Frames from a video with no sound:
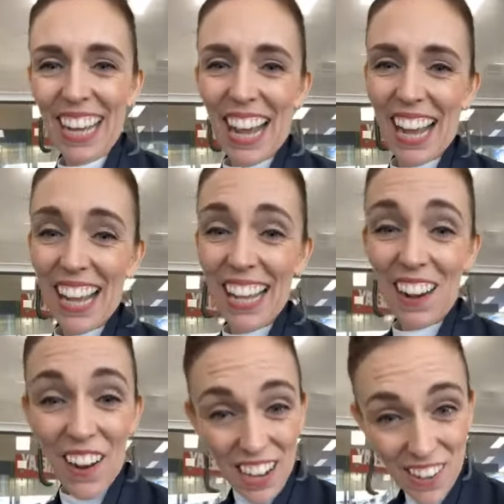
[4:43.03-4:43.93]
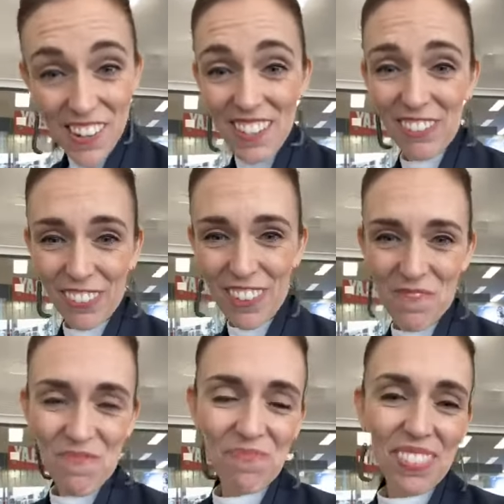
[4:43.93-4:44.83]
Uh, I heard
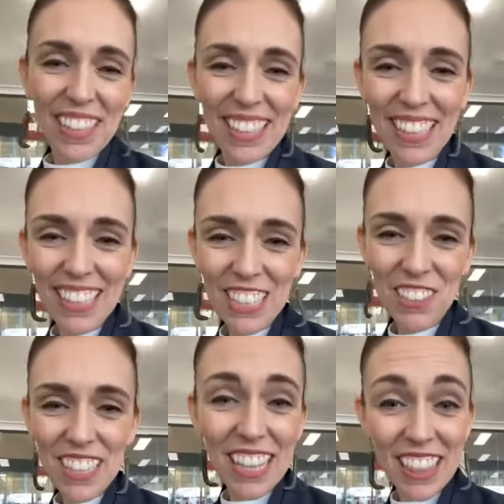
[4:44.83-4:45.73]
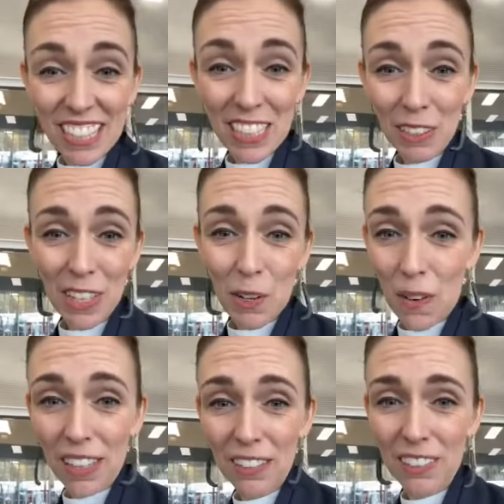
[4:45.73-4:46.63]
from the industry that things are looking
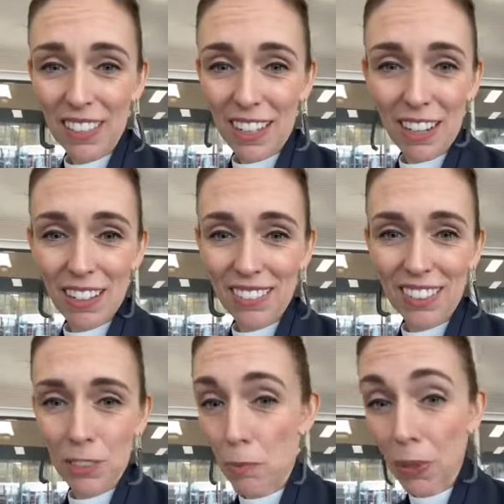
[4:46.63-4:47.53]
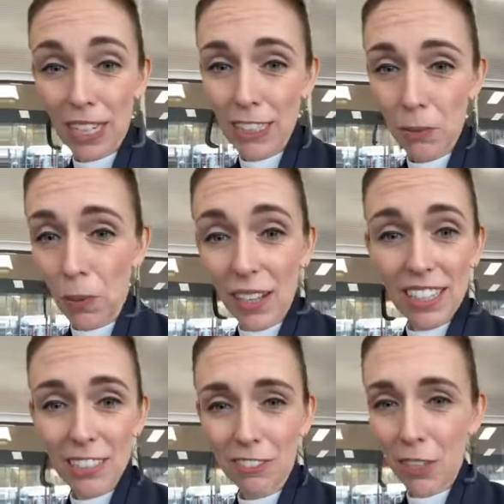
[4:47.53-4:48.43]
quite good uh, bookings
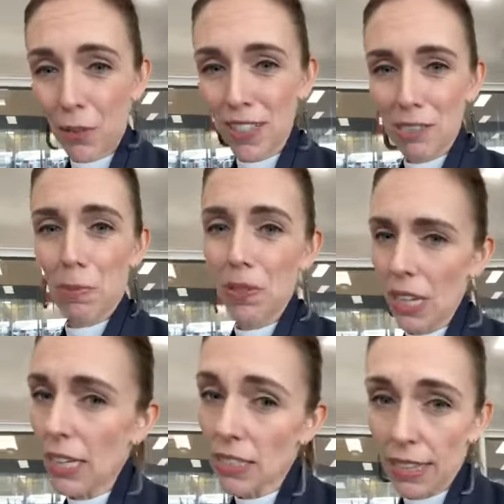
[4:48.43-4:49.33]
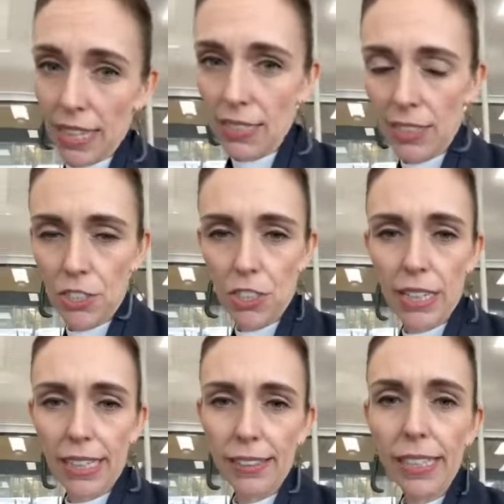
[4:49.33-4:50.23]
wise for Queen's birthday, so that's a
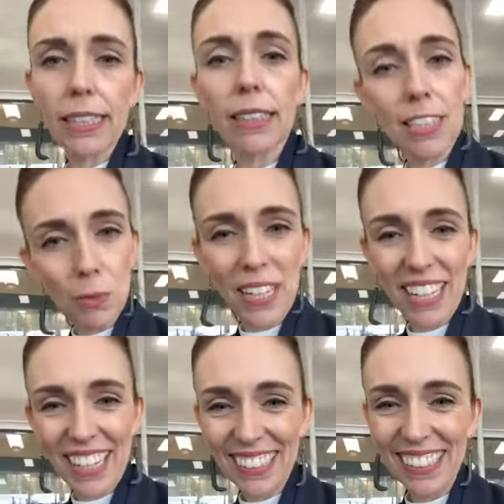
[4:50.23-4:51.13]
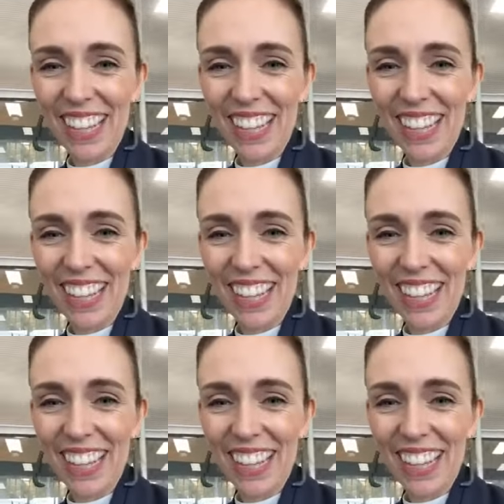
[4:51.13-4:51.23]
shining light this weekend.